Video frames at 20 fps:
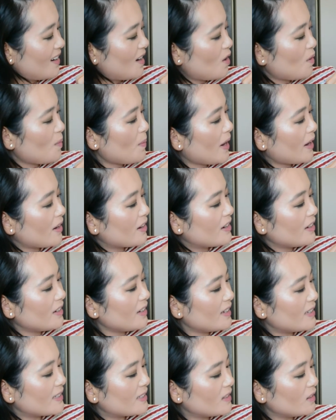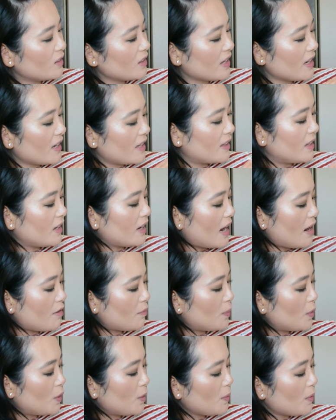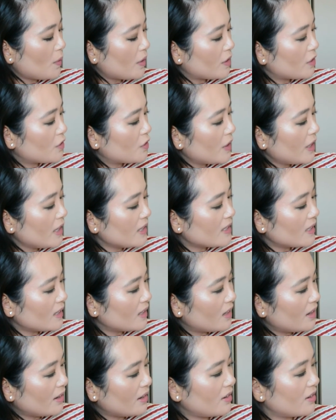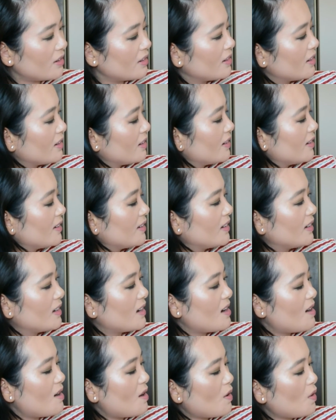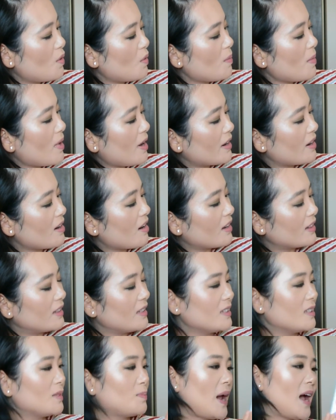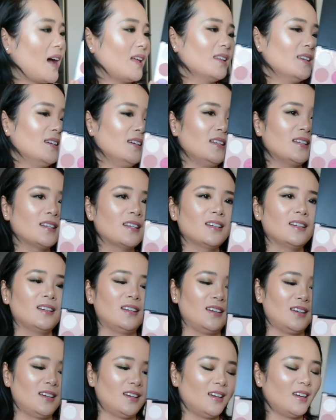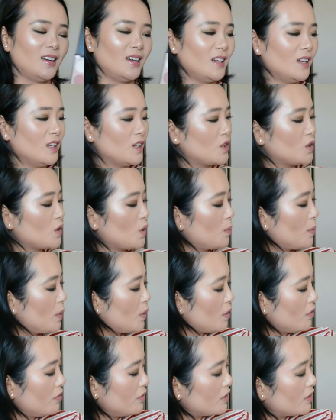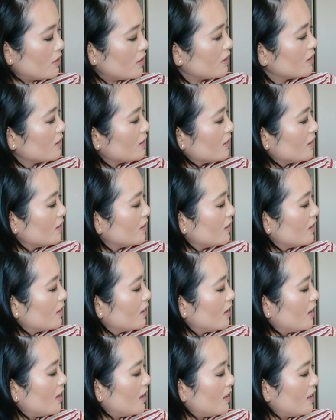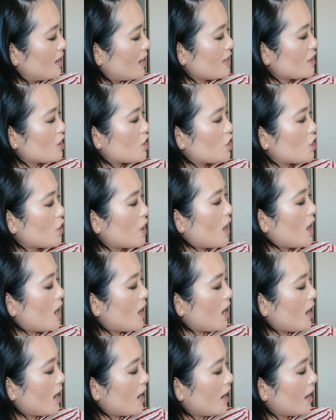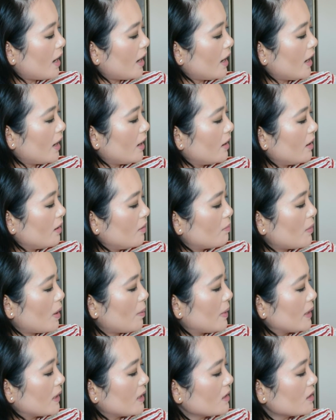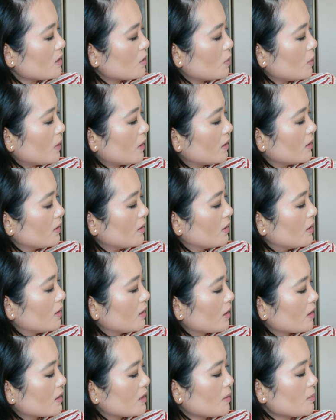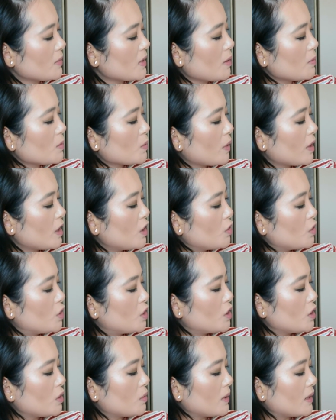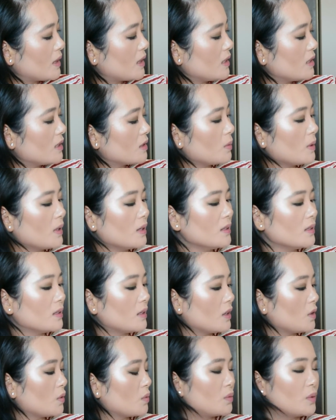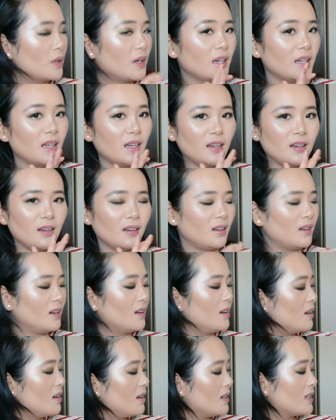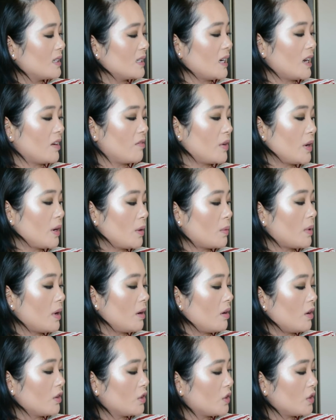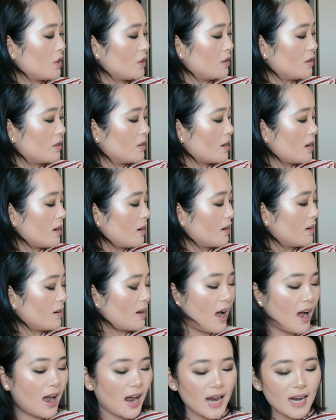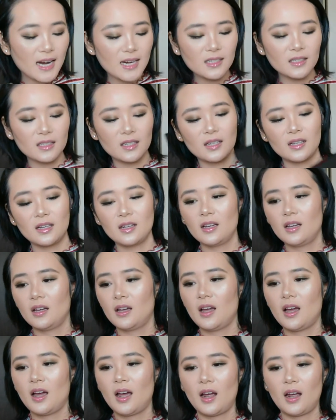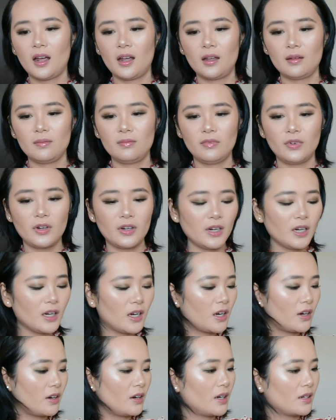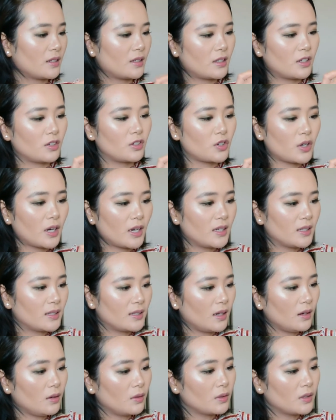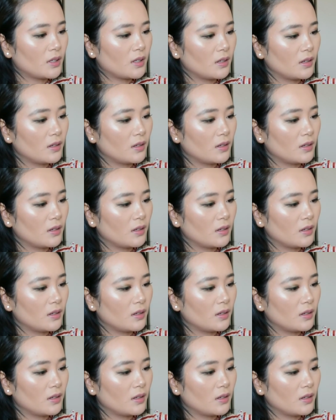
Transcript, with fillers: Oh my goodness, look at, they have purple and greens in here. Oh my god, this palette it's so beautiful. Let's try maybe this one. Because sometimes when you do with these ones, they don't really stay very well on your uh, eyes. I'm very curious to try this out.